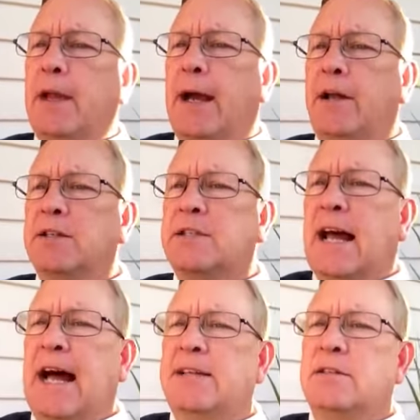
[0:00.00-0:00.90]
how to
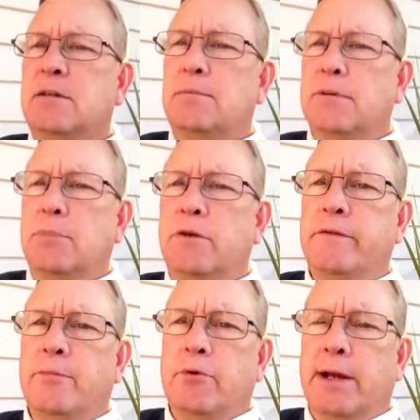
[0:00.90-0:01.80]
size them and move
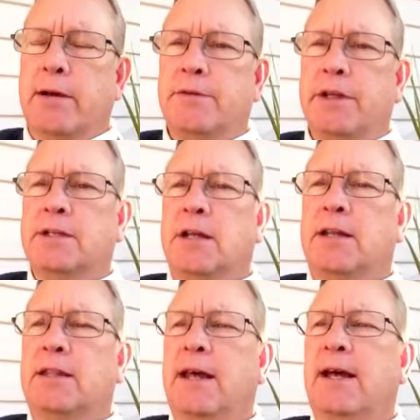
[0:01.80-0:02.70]
them around, things
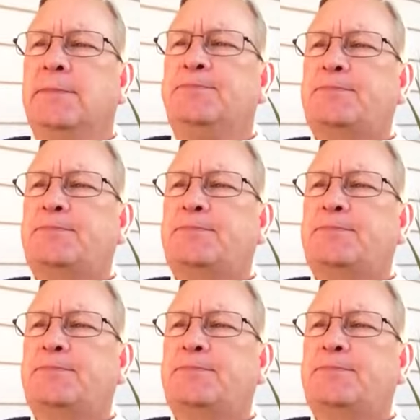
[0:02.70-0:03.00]
like that.